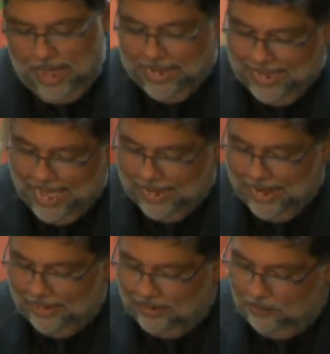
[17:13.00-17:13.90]
Again,
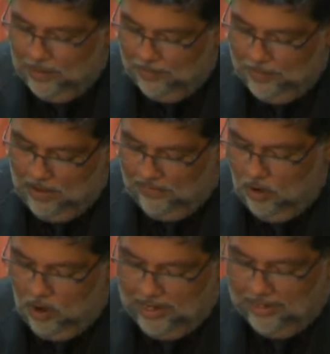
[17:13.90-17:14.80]
as a people of God,